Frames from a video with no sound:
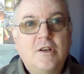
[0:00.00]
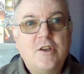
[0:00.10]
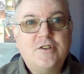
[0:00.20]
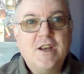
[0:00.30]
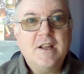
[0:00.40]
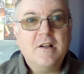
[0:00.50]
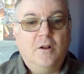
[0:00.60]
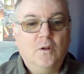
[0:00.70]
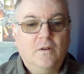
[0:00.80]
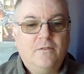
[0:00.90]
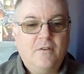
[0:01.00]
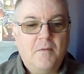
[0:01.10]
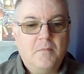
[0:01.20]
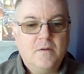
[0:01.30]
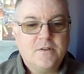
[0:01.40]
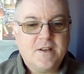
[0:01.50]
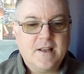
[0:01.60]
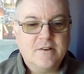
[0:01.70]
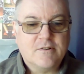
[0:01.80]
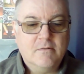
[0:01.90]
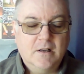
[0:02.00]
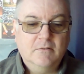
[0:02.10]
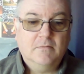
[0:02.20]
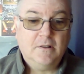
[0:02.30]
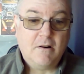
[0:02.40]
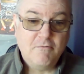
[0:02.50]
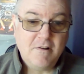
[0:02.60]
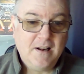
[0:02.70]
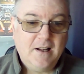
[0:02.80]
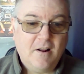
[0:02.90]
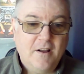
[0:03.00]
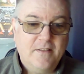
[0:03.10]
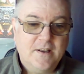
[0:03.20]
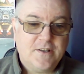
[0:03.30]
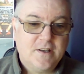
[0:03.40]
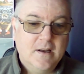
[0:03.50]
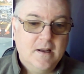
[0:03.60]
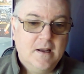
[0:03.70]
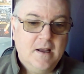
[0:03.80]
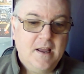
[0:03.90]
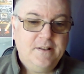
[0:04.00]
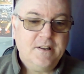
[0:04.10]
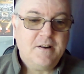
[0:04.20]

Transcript: single from Status Quo, and I really like this. It did